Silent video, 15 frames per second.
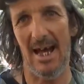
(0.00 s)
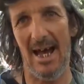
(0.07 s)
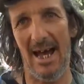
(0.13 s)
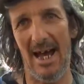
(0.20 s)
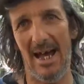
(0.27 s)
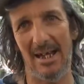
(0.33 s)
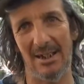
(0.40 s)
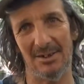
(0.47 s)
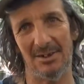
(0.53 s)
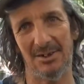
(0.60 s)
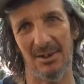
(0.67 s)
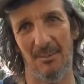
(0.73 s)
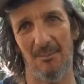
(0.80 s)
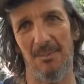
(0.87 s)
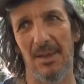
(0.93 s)
and
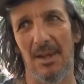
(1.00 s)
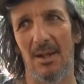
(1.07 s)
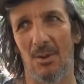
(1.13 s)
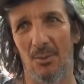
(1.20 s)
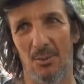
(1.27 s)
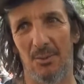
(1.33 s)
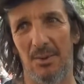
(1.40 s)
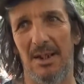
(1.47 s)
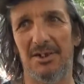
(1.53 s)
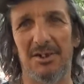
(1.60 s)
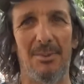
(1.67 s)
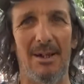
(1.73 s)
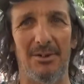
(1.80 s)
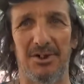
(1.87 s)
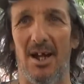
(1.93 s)

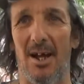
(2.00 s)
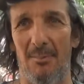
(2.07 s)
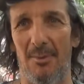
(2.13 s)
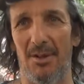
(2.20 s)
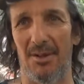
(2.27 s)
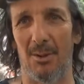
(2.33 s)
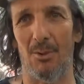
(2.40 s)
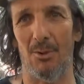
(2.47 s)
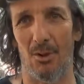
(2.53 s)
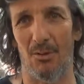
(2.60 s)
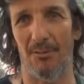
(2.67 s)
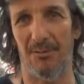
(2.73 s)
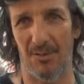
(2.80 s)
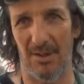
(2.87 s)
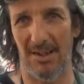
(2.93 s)
it's about time that they were
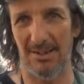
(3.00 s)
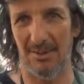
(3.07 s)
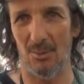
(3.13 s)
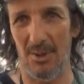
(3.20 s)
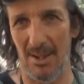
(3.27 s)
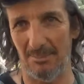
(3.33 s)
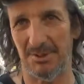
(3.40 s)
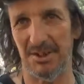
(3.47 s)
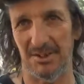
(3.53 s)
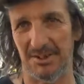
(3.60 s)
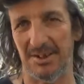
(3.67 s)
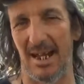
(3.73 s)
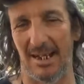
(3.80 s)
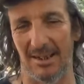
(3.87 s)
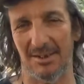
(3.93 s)
all freed, that we empty the
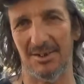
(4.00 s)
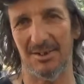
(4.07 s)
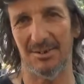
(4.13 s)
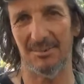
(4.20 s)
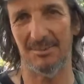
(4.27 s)
tanks.